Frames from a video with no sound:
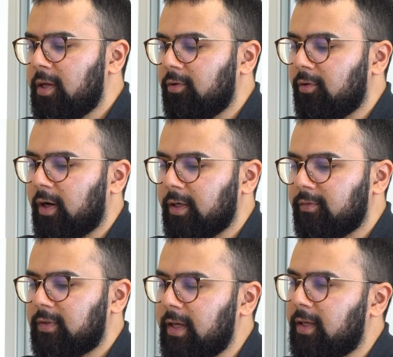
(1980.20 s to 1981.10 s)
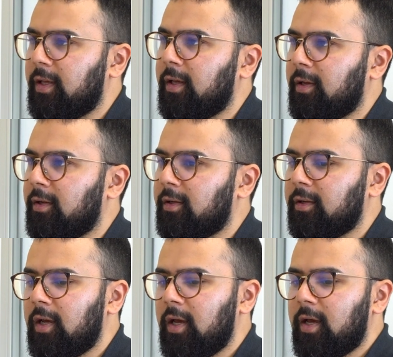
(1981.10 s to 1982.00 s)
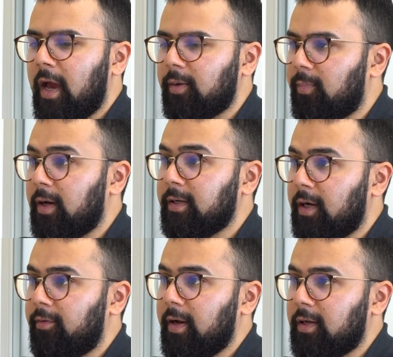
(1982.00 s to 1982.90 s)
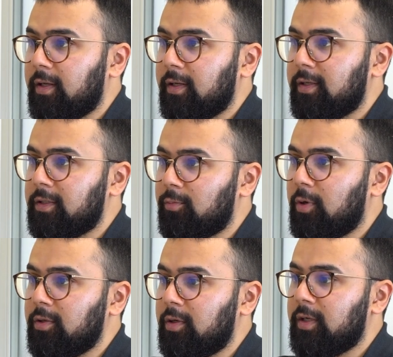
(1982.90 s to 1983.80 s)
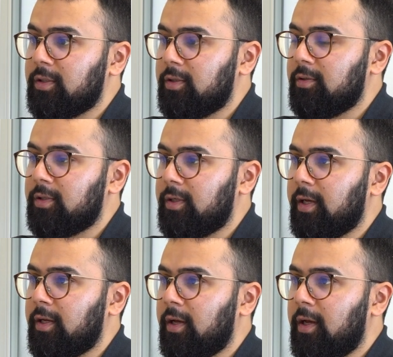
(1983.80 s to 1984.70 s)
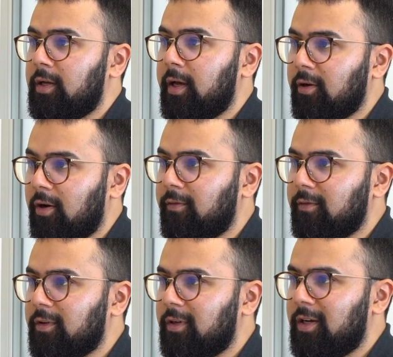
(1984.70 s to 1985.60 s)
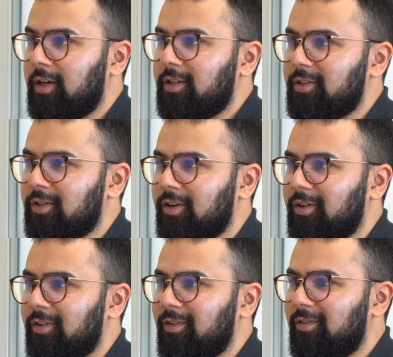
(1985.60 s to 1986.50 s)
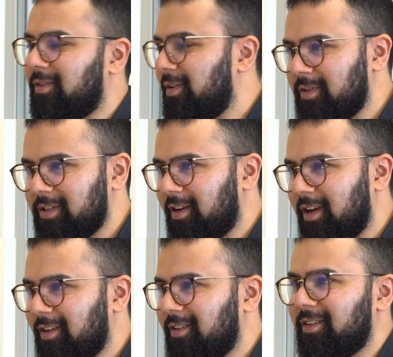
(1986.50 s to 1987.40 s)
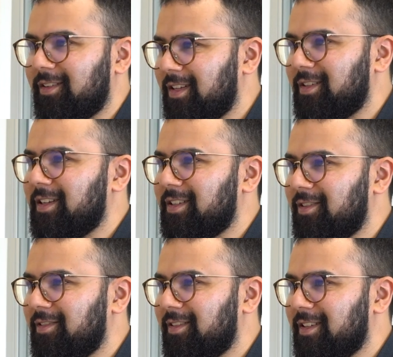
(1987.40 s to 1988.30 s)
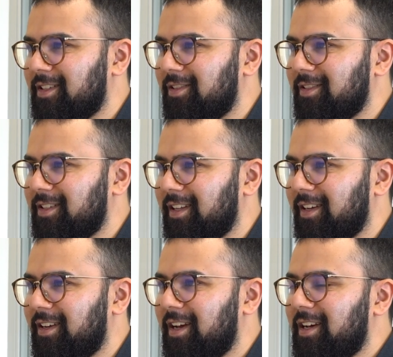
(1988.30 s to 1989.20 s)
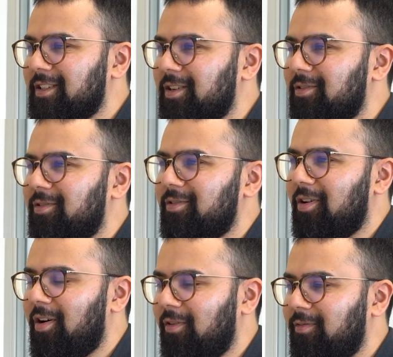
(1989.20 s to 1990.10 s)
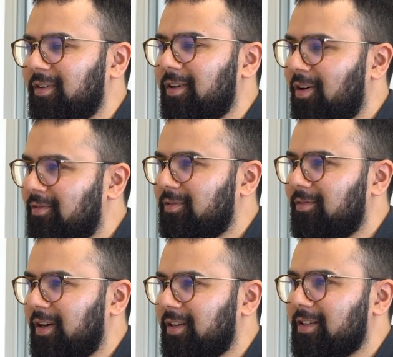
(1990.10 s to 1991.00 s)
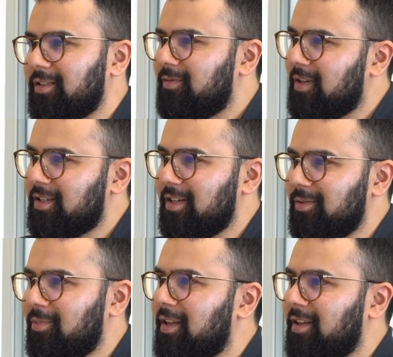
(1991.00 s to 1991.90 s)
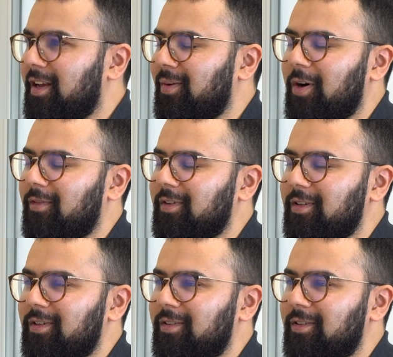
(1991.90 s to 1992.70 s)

you're kind of taking and applying directly into what you guys do today at Offa. So if it's okay, let's go on to that. Yeah. So Offa Finance. Firstly, why the name Offa?